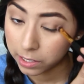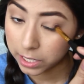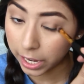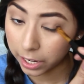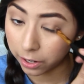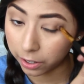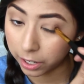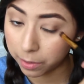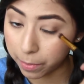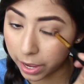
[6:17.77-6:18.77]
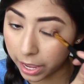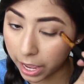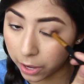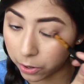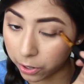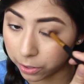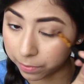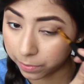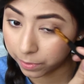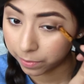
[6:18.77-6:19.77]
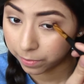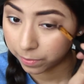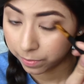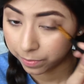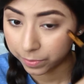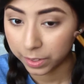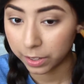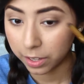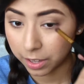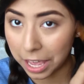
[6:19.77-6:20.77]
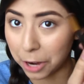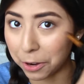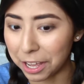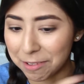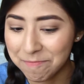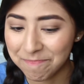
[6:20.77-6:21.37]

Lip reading: tighter in my outer area.